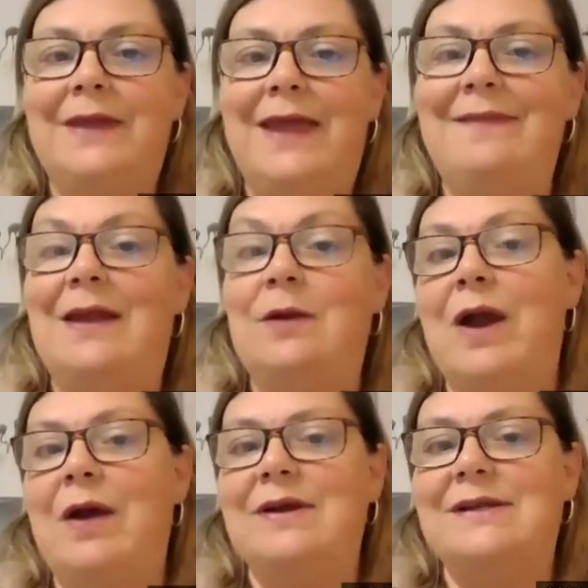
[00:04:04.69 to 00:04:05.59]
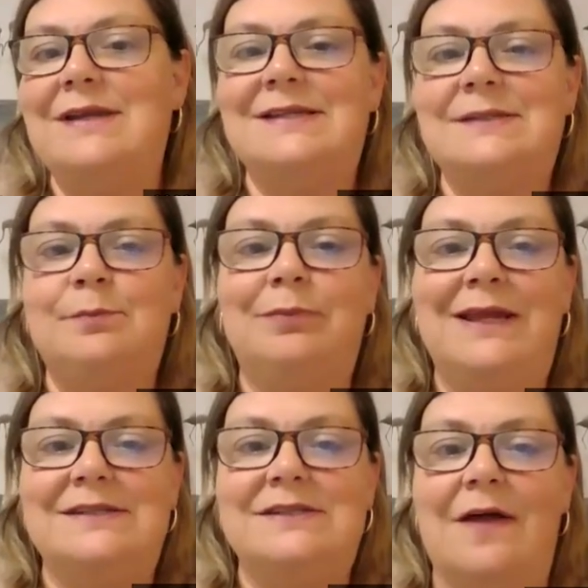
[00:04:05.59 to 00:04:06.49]
and then where it's
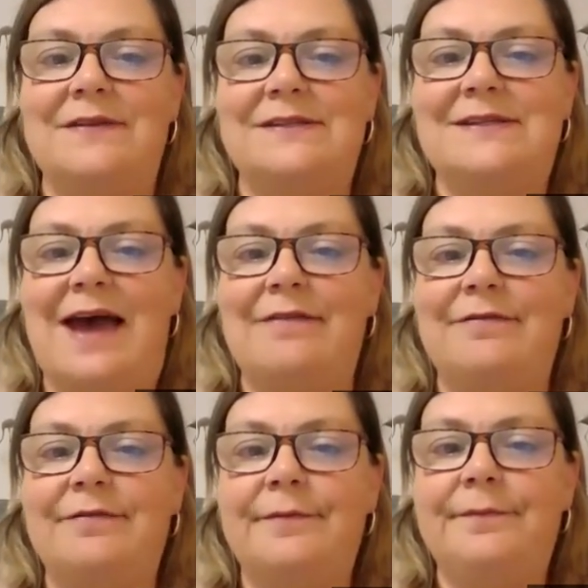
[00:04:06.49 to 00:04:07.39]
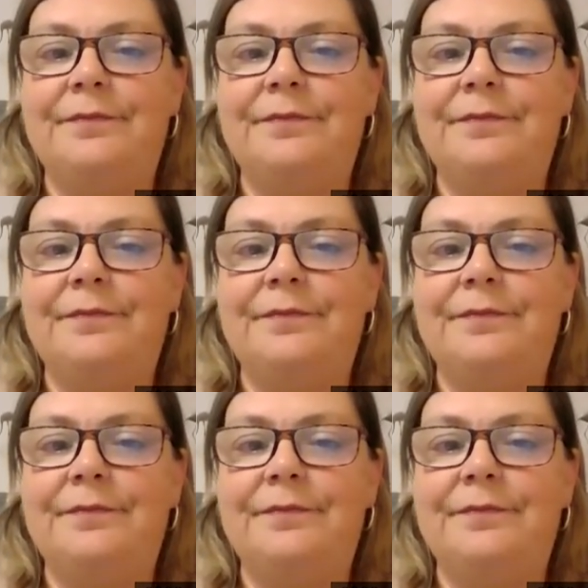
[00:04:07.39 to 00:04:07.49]
placed on the staff.